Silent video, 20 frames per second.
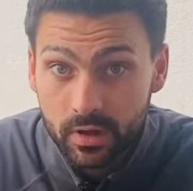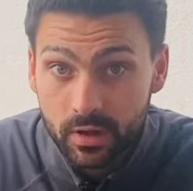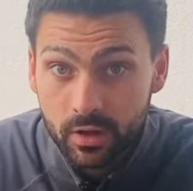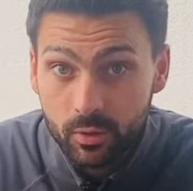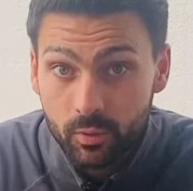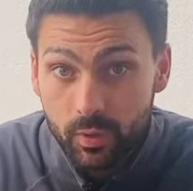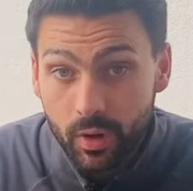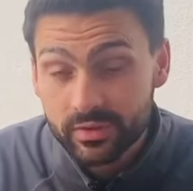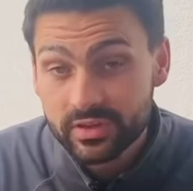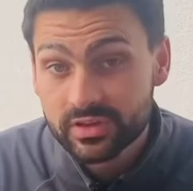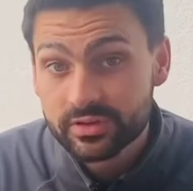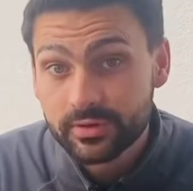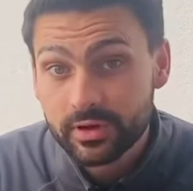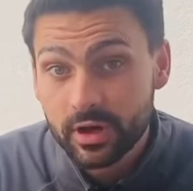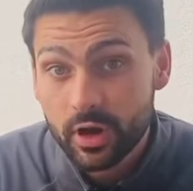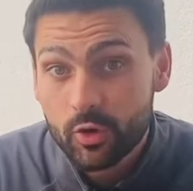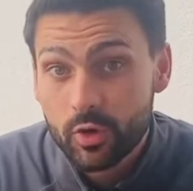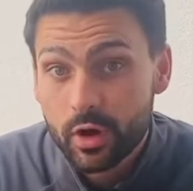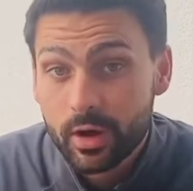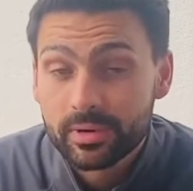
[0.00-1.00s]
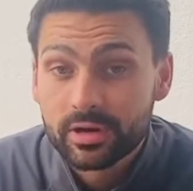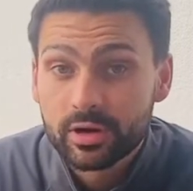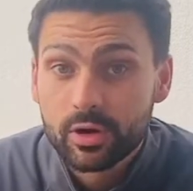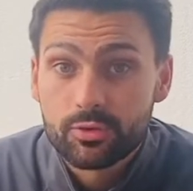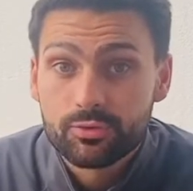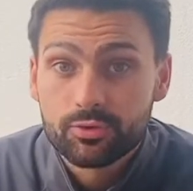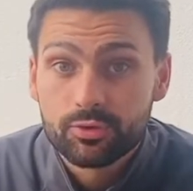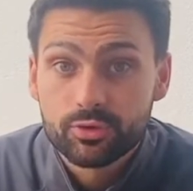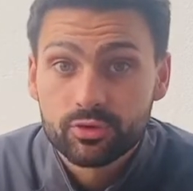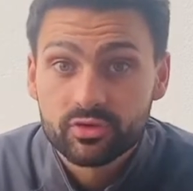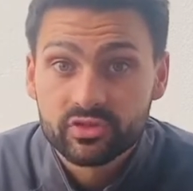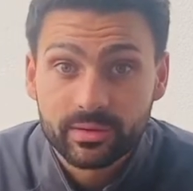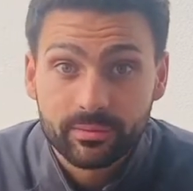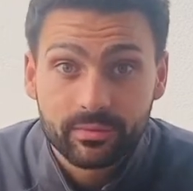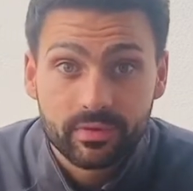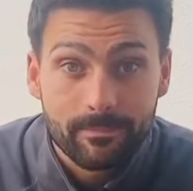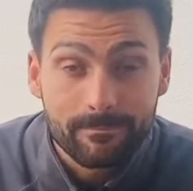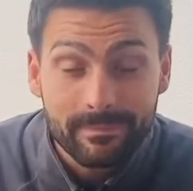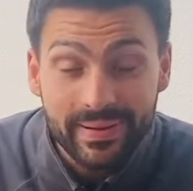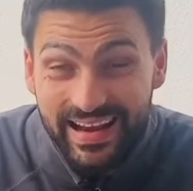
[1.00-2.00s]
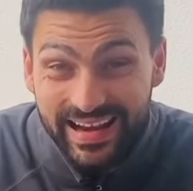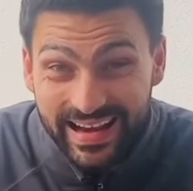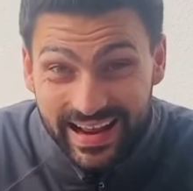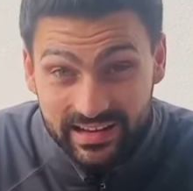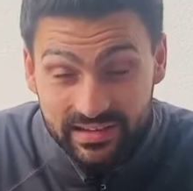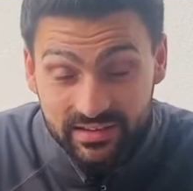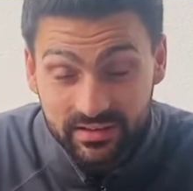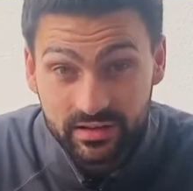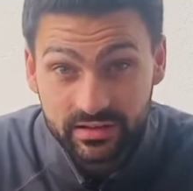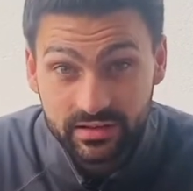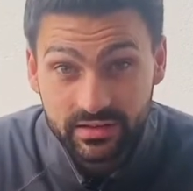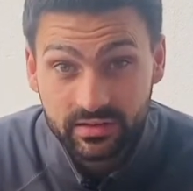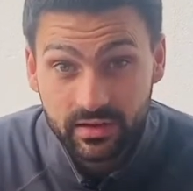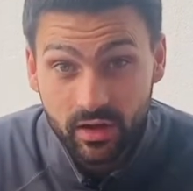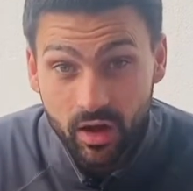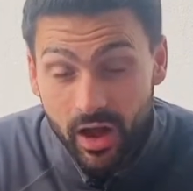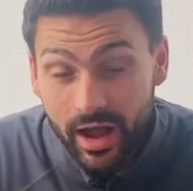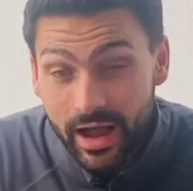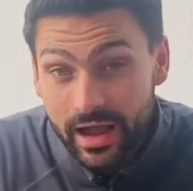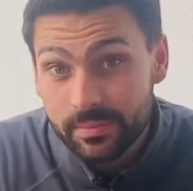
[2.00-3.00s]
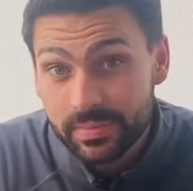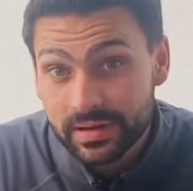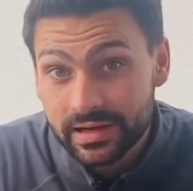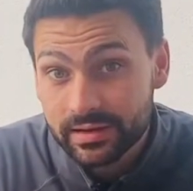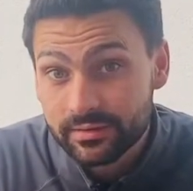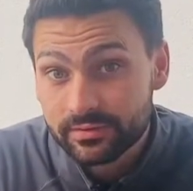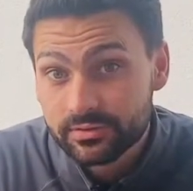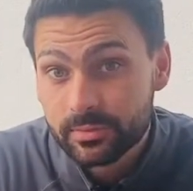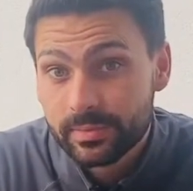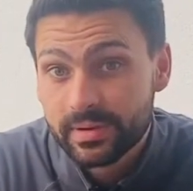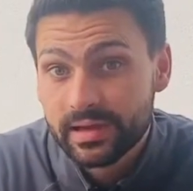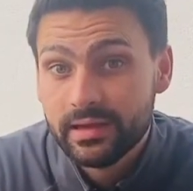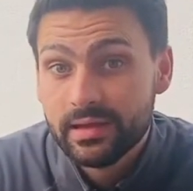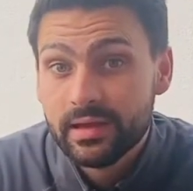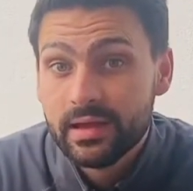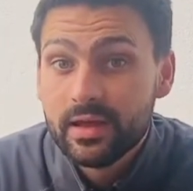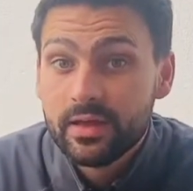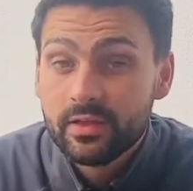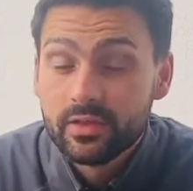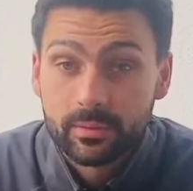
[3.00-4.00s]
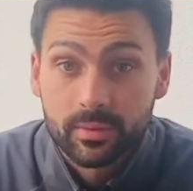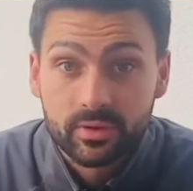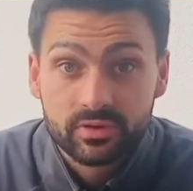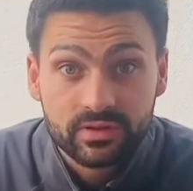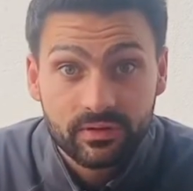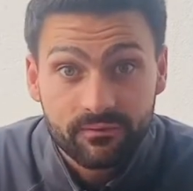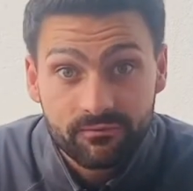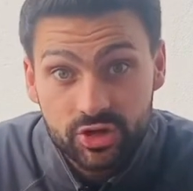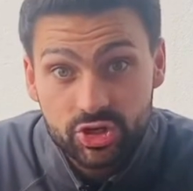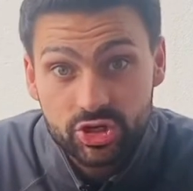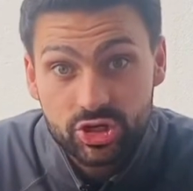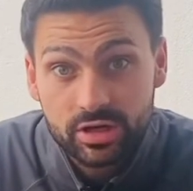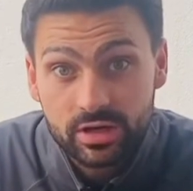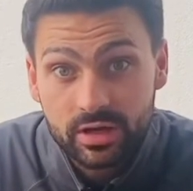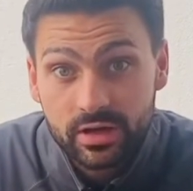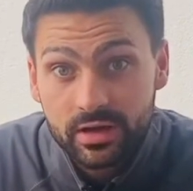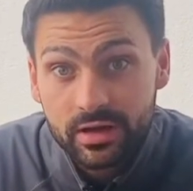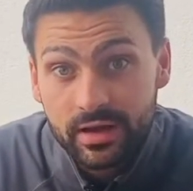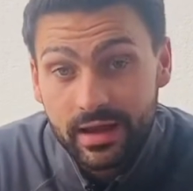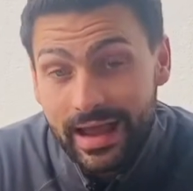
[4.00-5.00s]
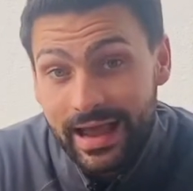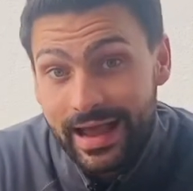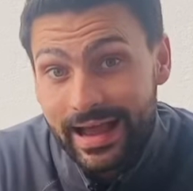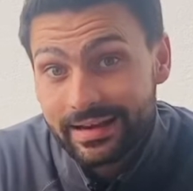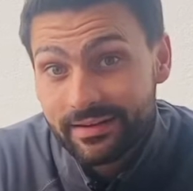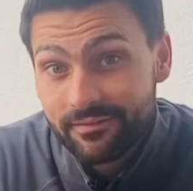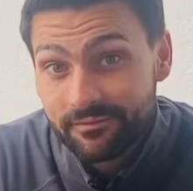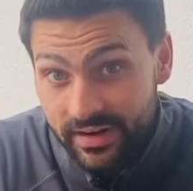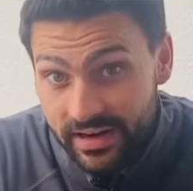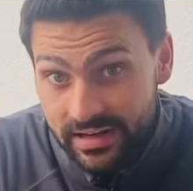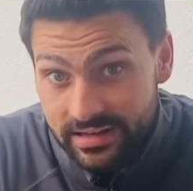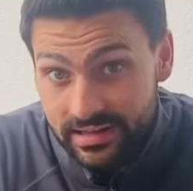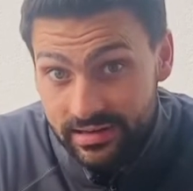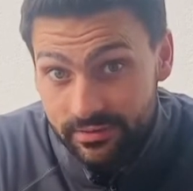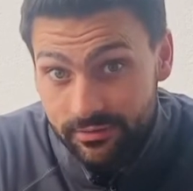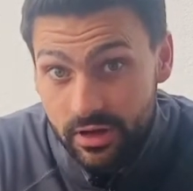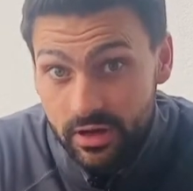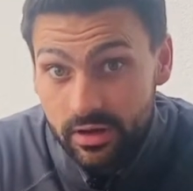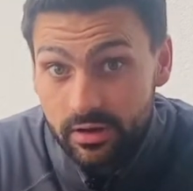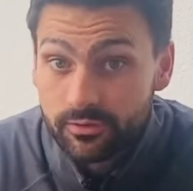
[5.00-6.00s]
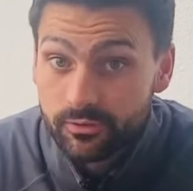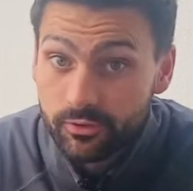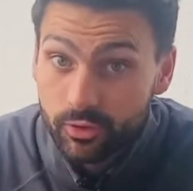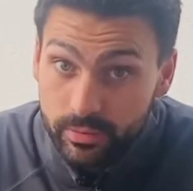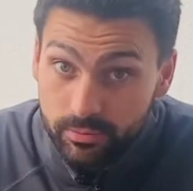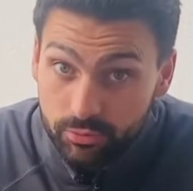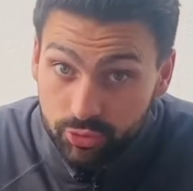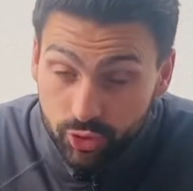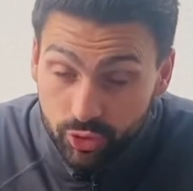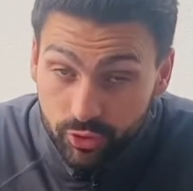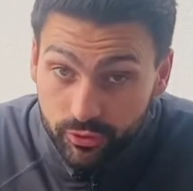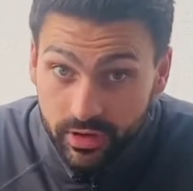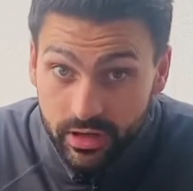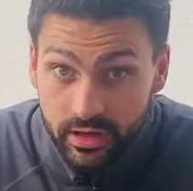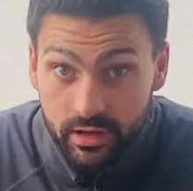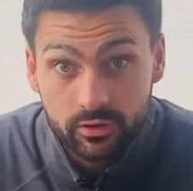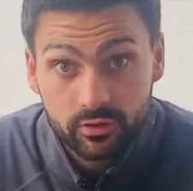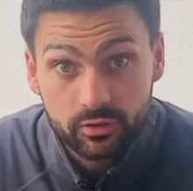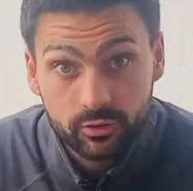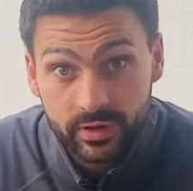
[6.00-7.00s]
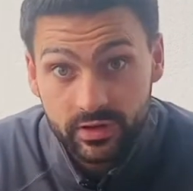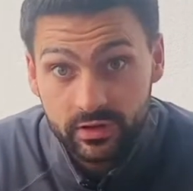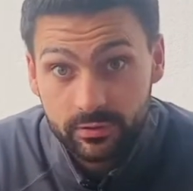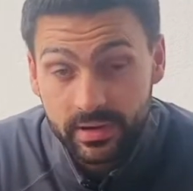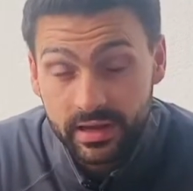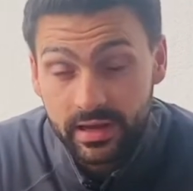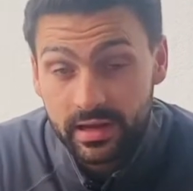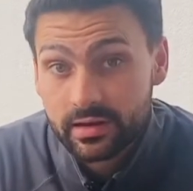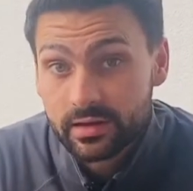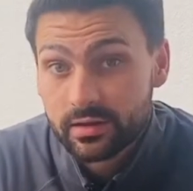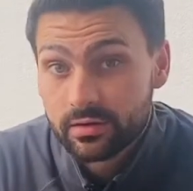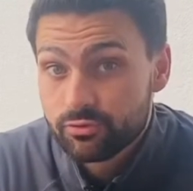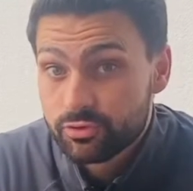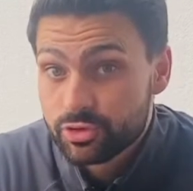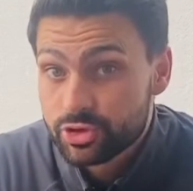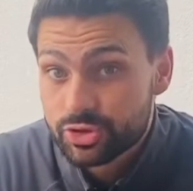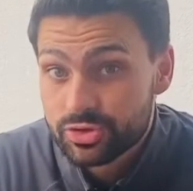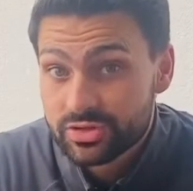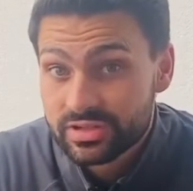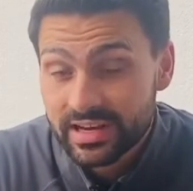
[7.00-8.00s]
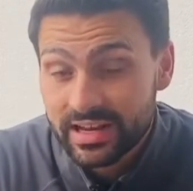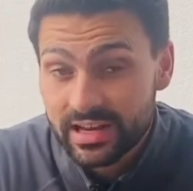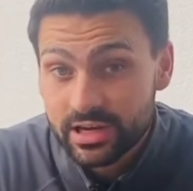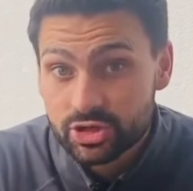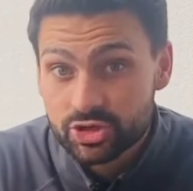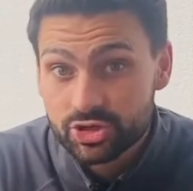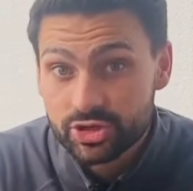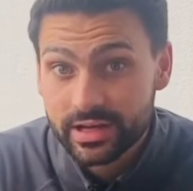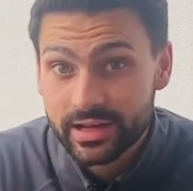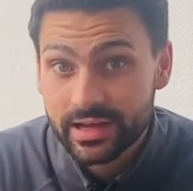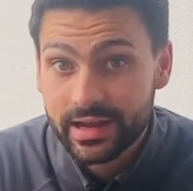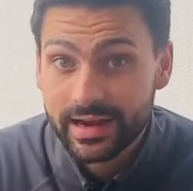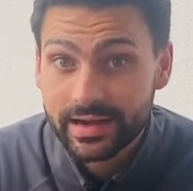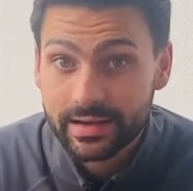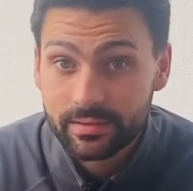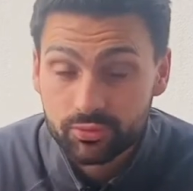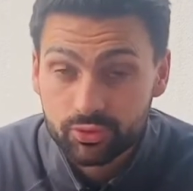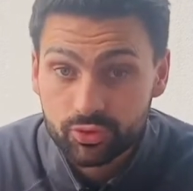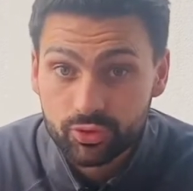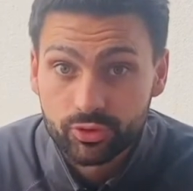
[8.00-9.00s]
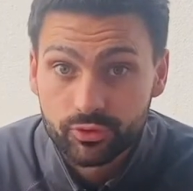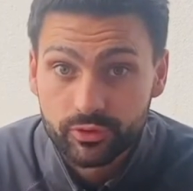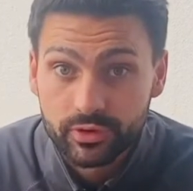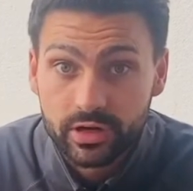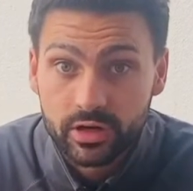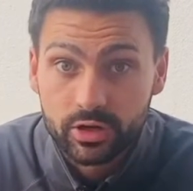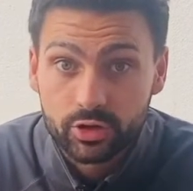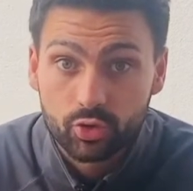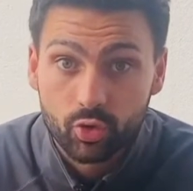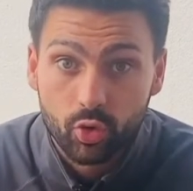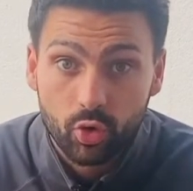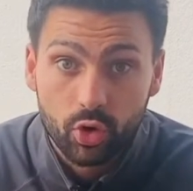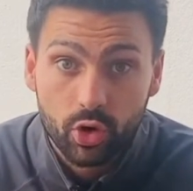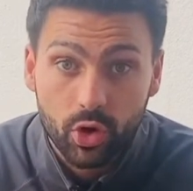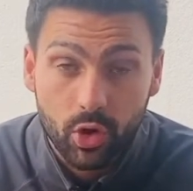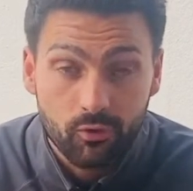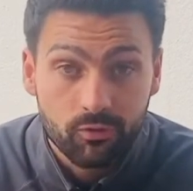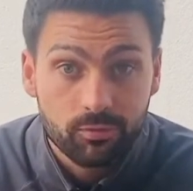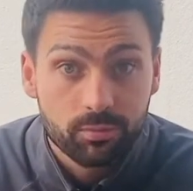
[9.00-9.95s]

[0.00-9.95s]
Well, in this video, I'm going to go through some of the main exercises that I believe to be the most efficient and effective for improving swing speed, reducing injury, and improving your golf